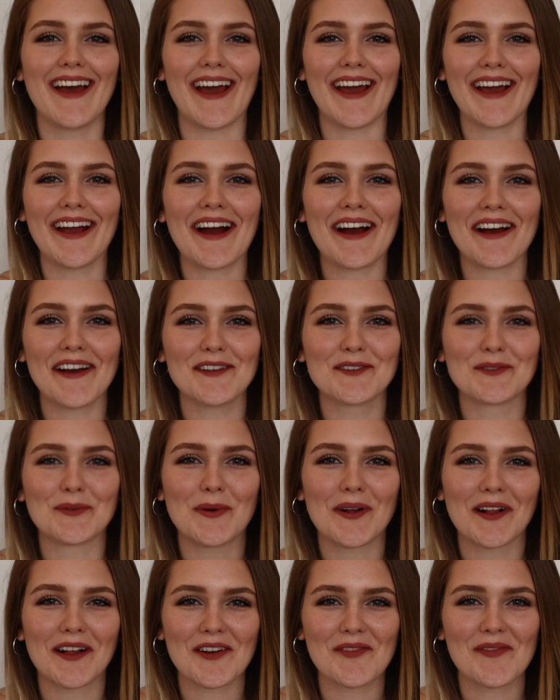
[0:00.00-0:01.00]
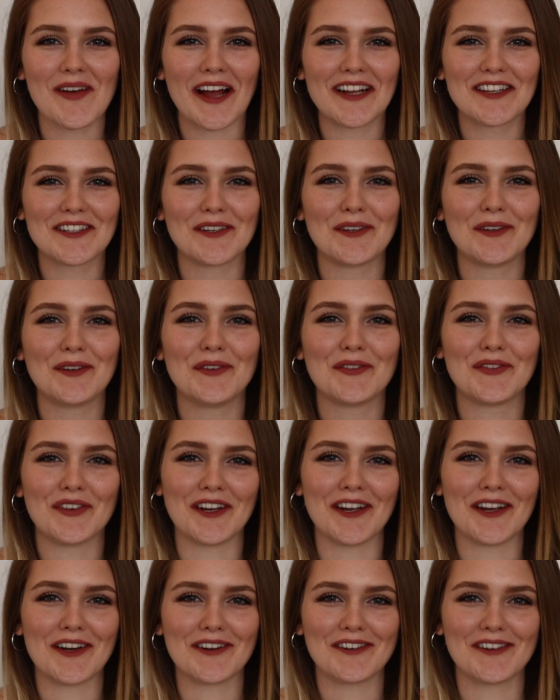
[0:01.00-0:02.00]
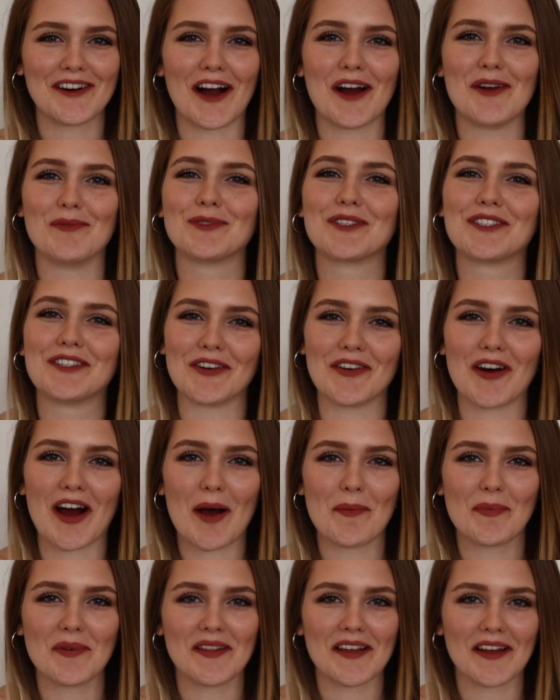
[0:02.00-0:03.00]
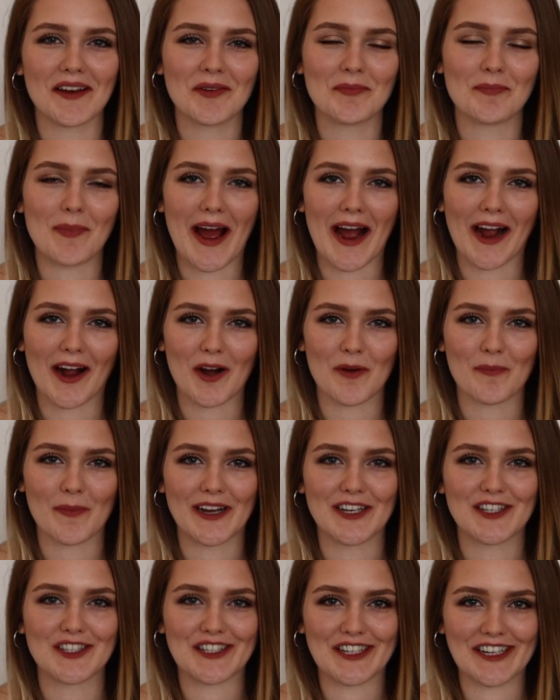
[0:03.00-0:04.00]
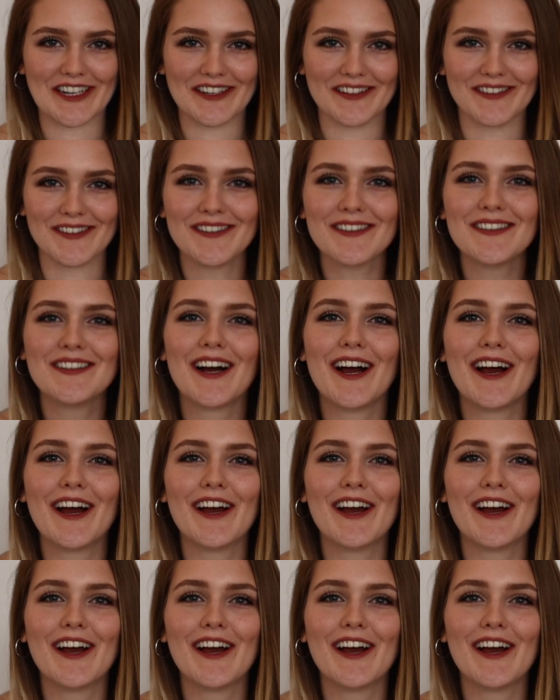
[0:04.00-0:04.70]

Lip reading: Hey guys, welcome back to a new video. I'm so happy that you're back on my channel.